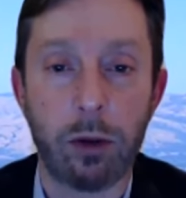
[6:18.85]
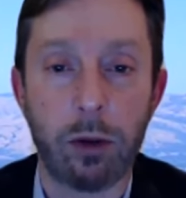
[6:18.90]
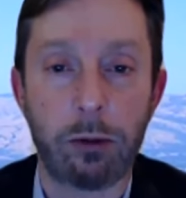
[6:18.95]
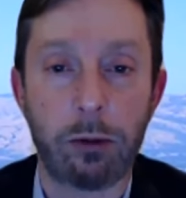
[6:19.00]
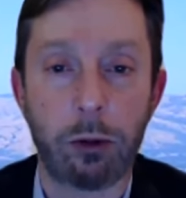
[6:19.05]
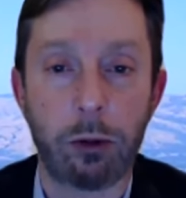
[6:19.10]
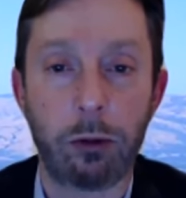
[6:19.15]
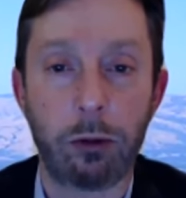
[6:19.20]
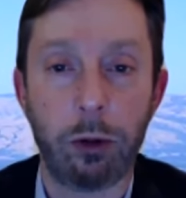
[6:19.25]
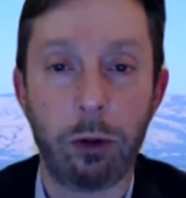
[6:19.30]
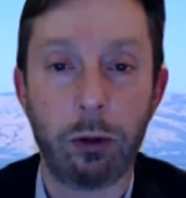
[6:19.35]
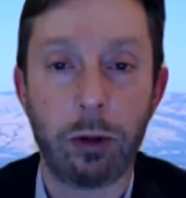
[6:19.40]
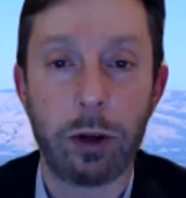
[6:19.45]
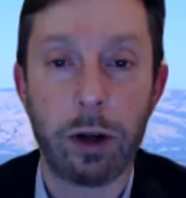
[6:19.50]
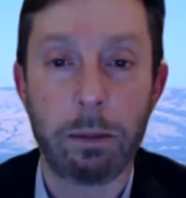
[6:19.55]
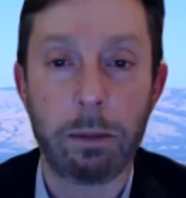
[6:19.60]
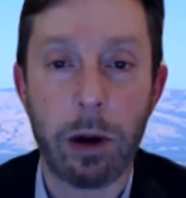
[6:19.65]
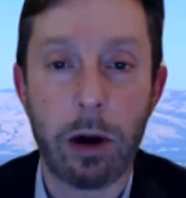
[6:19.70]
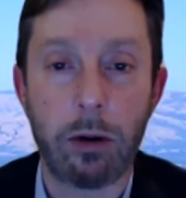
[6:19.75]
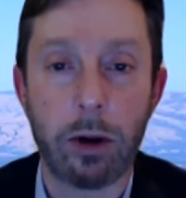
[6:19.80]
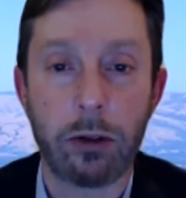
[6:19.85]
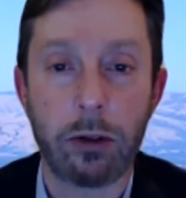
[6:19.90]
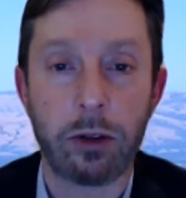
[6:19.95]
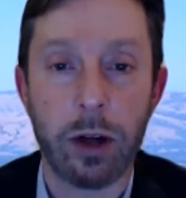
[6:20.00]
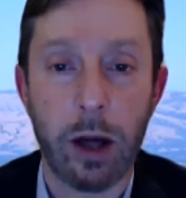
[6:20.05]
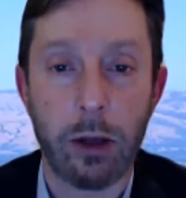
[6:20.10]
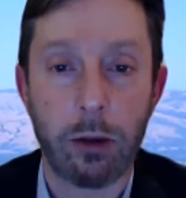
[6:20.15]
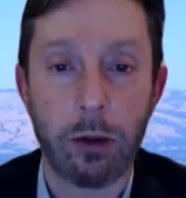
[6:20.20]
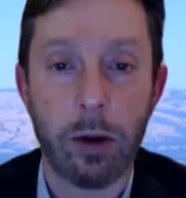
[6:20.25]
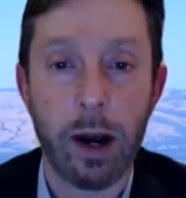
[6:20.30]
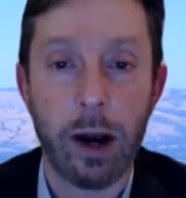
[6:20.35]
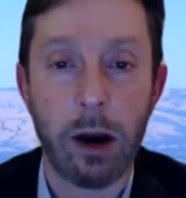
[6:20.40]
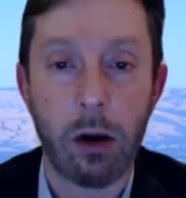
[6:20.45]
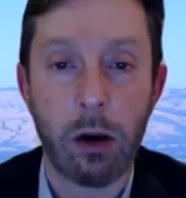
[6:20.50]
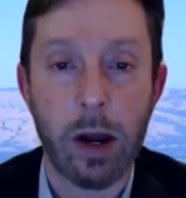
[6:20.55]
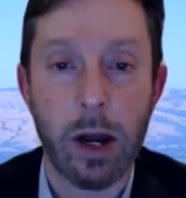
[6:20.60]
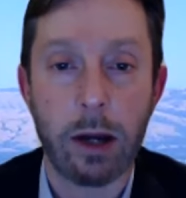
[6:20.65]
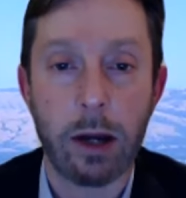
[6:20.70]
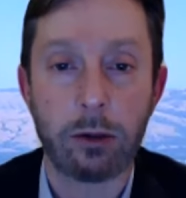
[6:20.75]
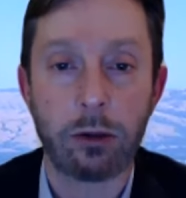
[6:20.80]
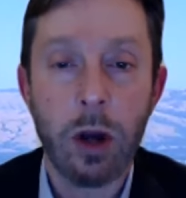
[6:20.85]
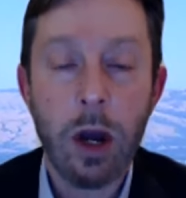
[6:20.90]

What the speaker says: different food components and other areas.